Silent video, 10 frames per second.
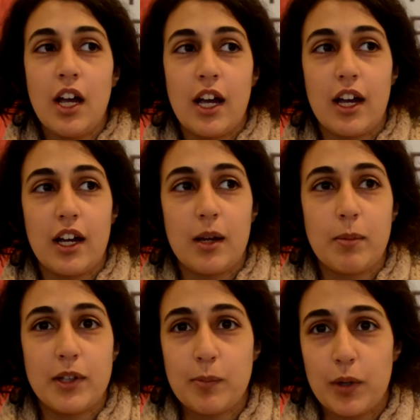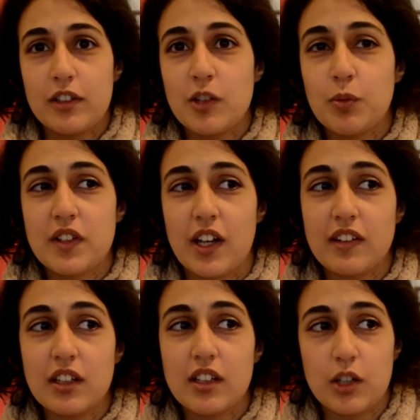But the point is
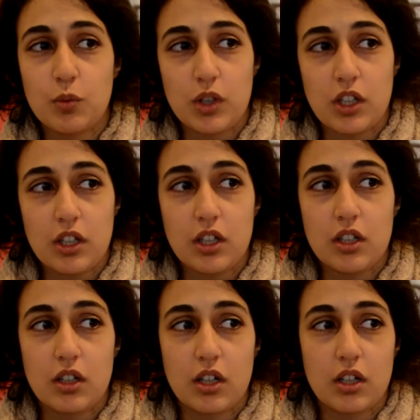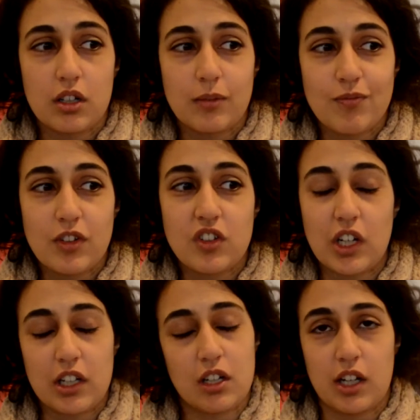precisely that we
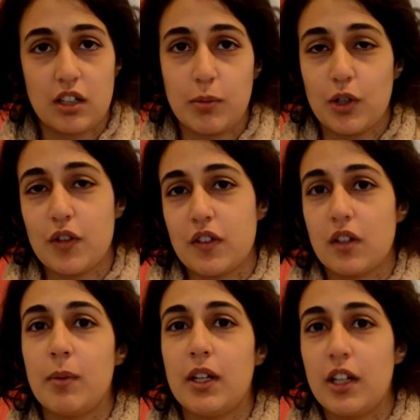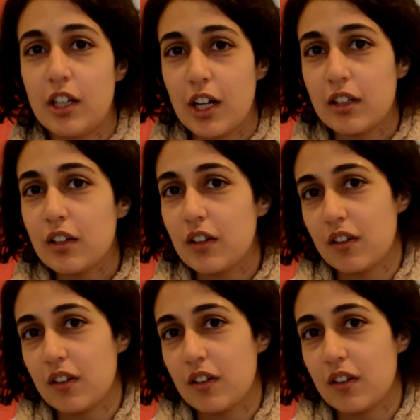stay connected, because I mean, in the end, this